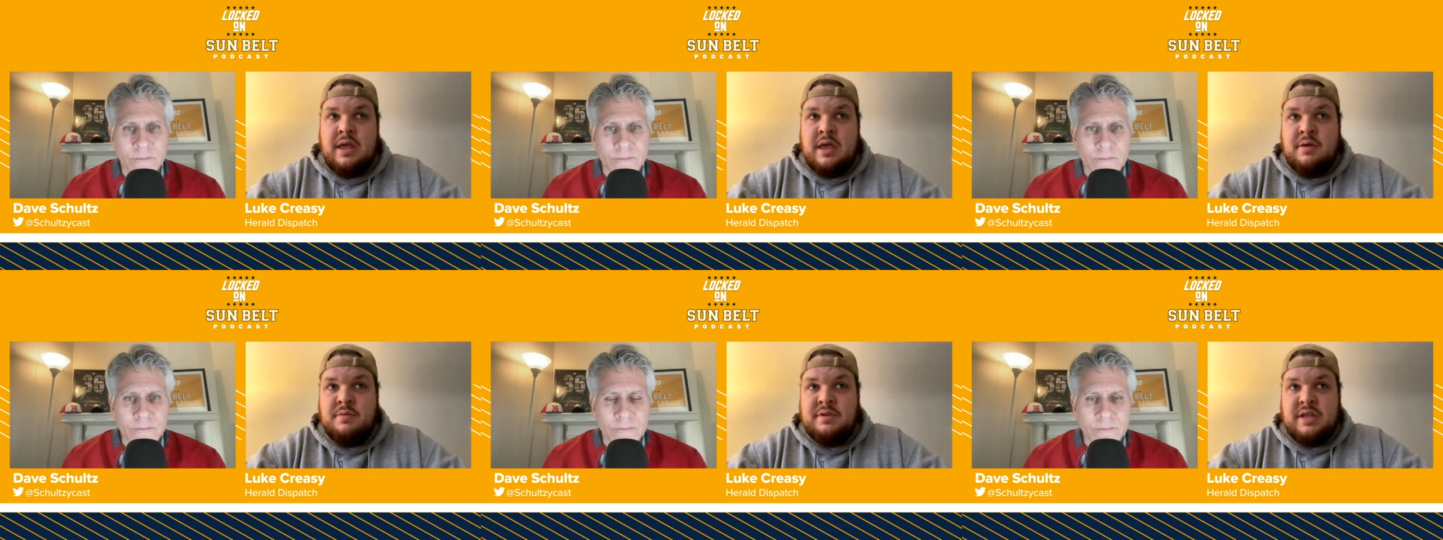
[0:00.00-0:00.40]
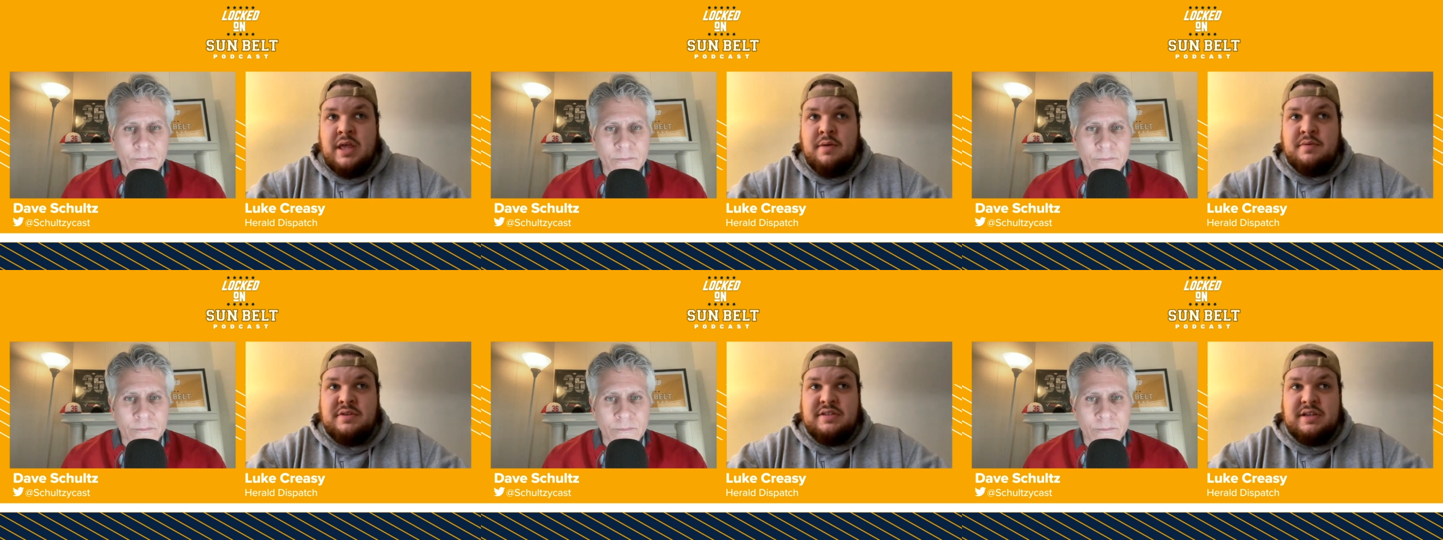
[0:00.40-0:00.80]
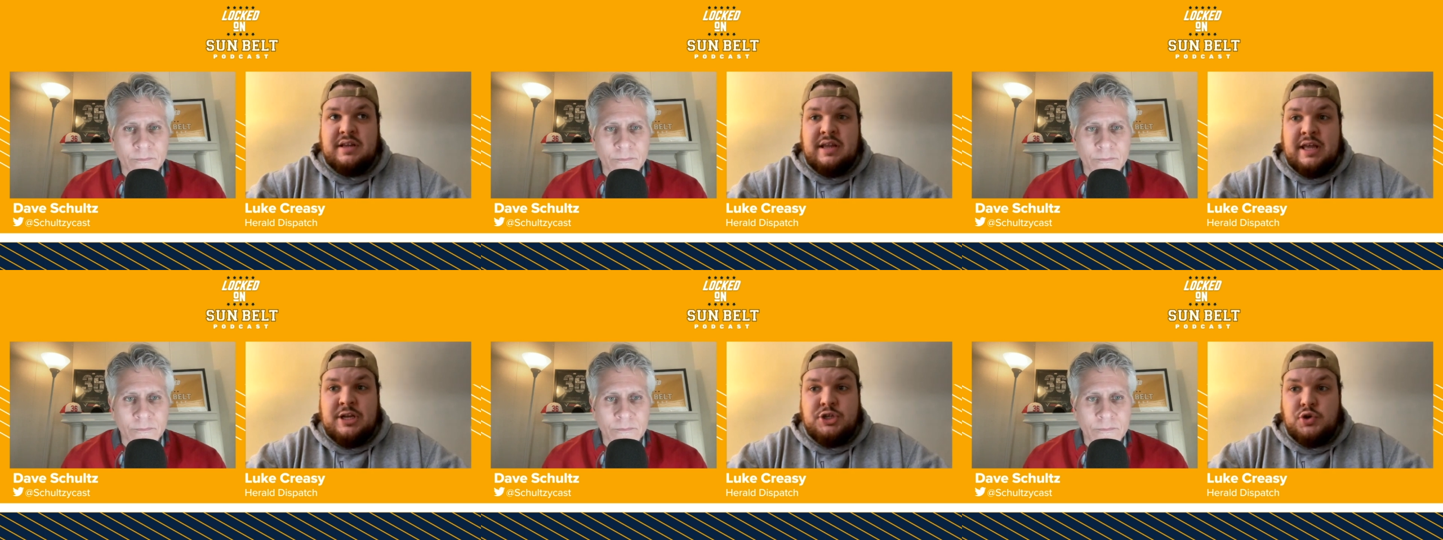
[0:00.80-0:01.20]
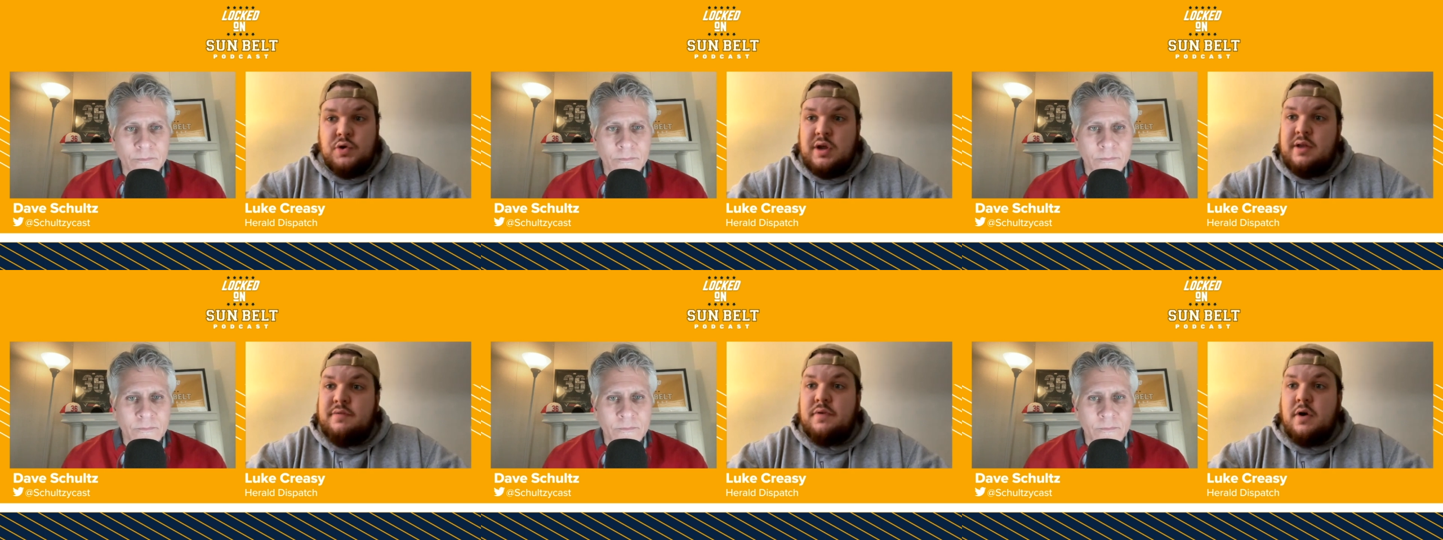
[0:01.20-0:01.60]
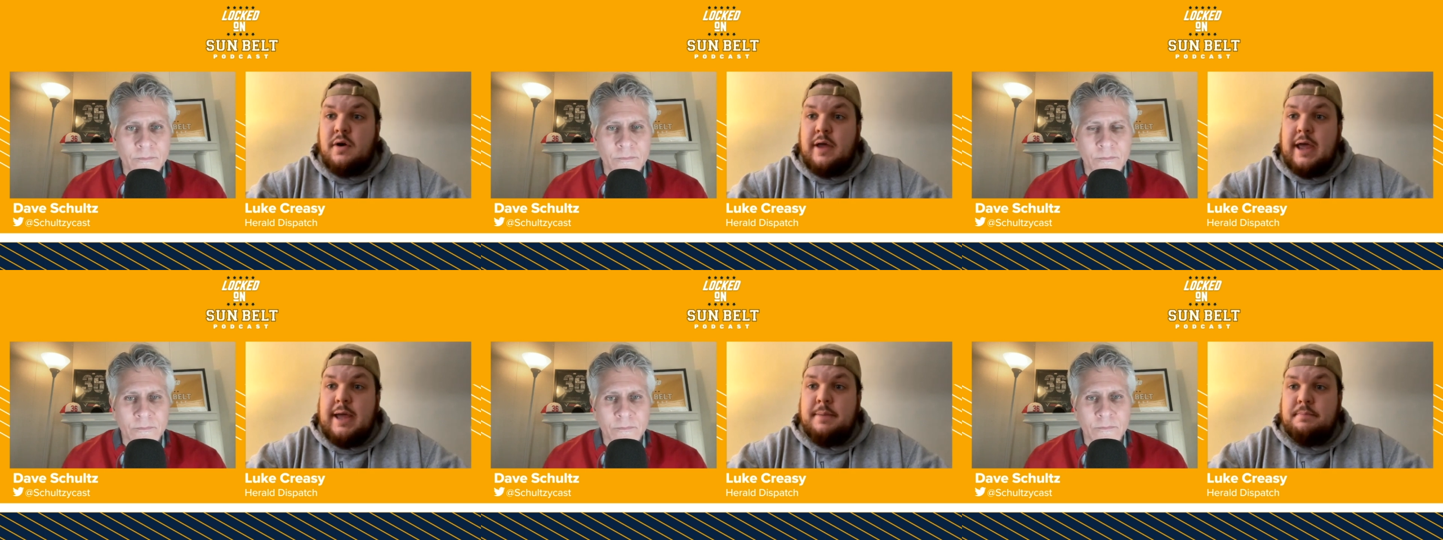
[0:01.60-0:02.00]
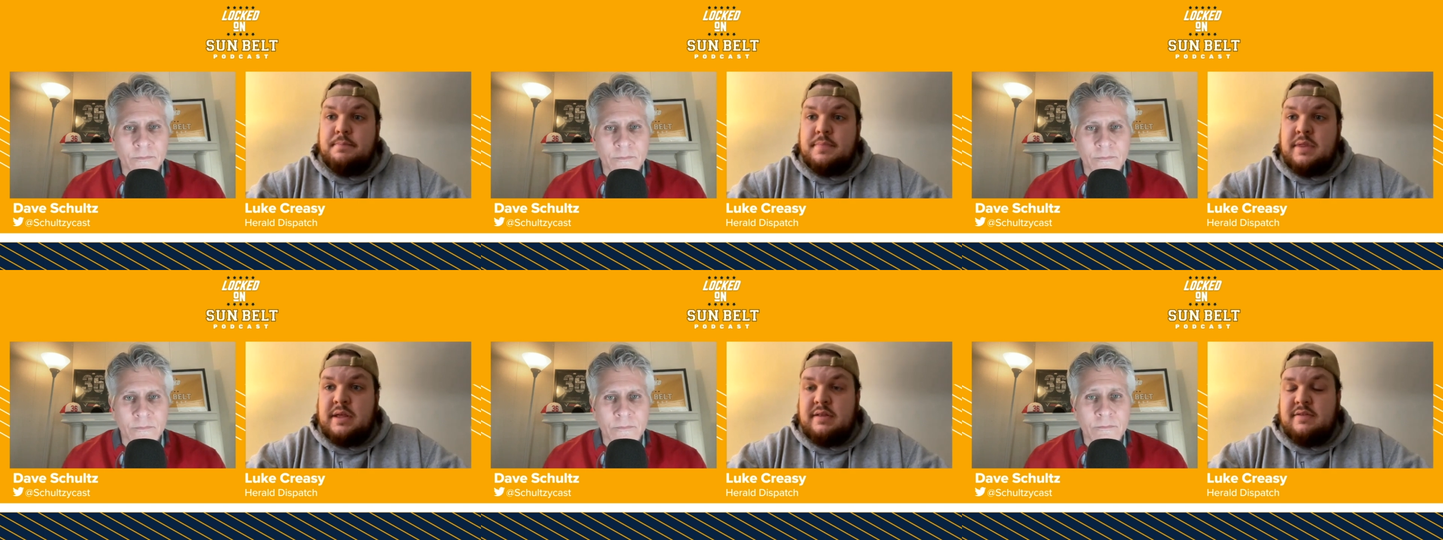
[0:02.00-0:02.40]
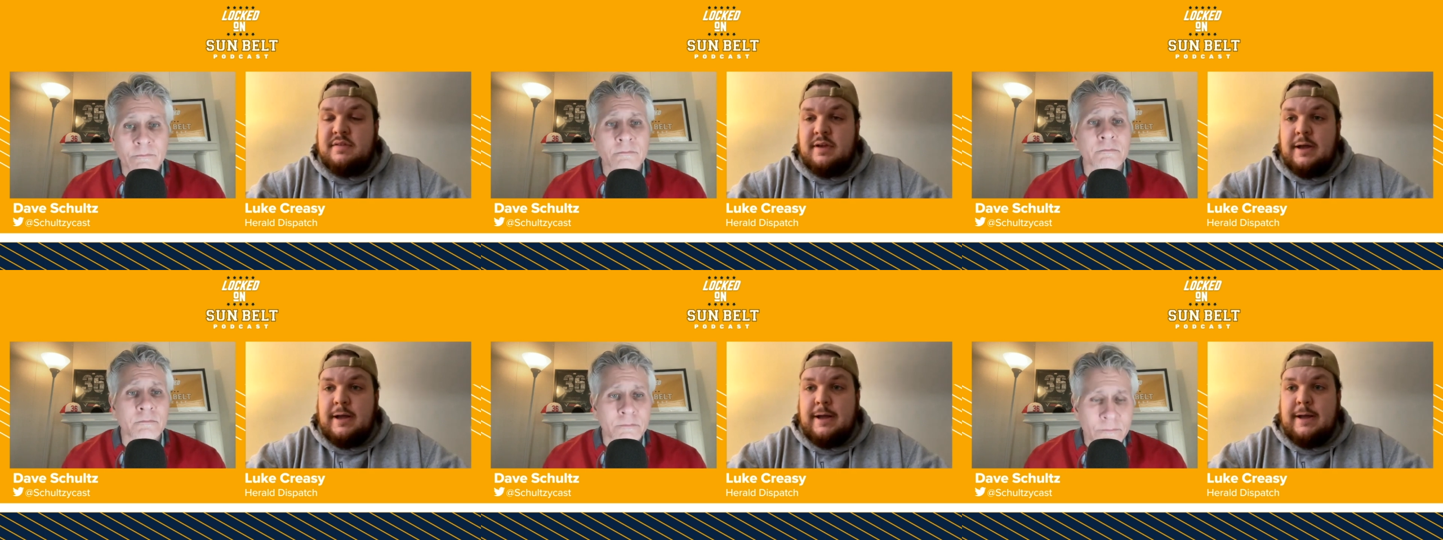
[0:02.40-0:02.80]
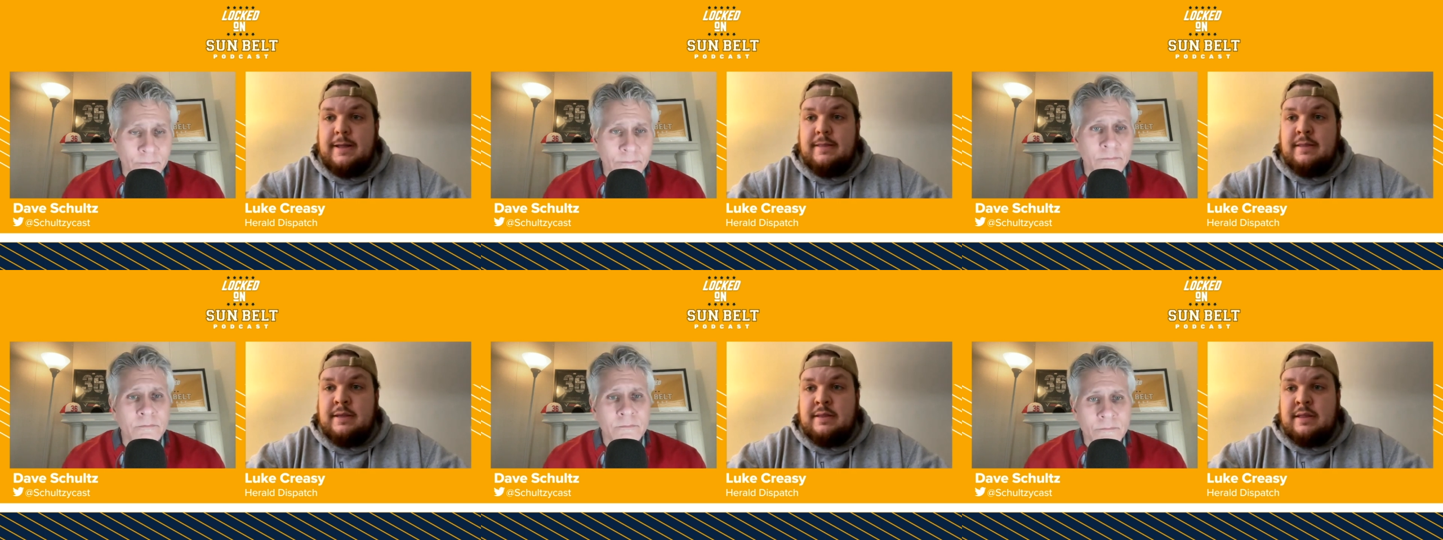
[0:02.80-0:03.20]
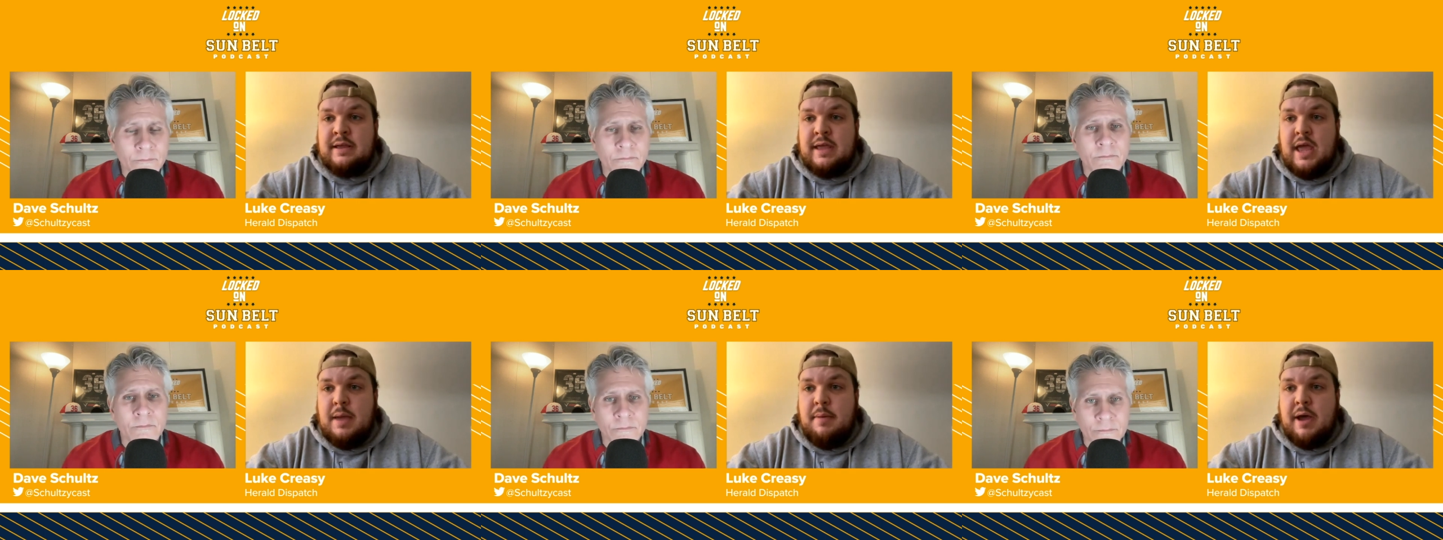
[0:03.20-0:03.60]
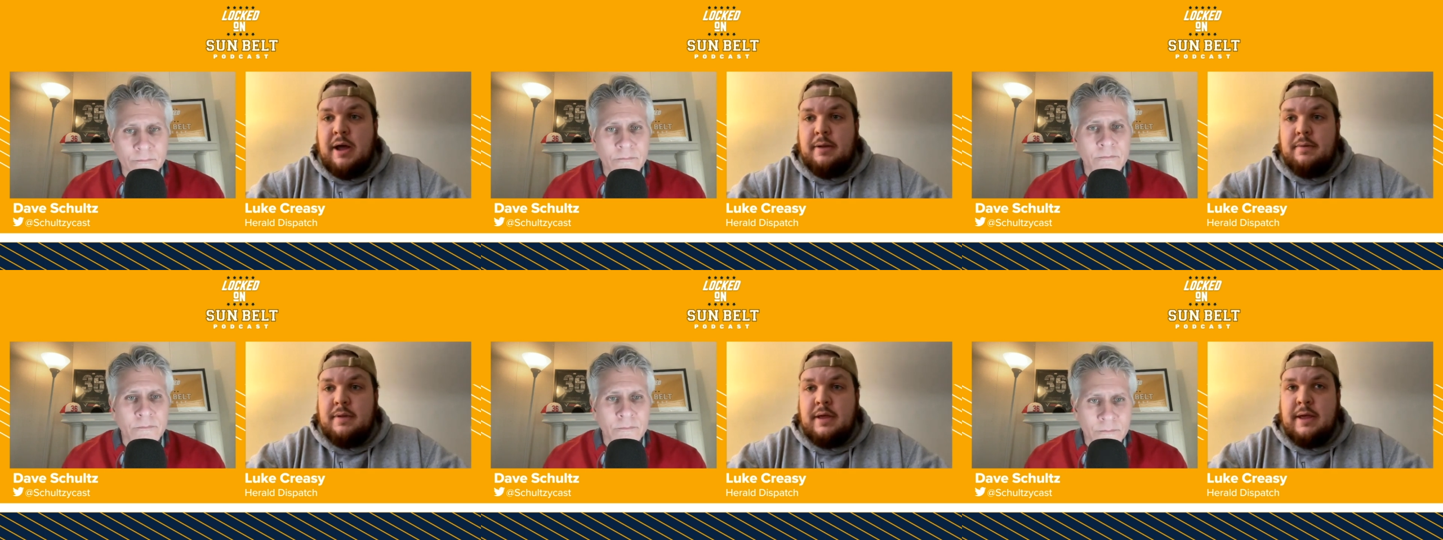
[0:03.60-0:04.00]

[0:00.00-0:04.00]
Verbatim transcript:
Speaker 1: it, was it was an injury in fall camp that uh, that, that came out,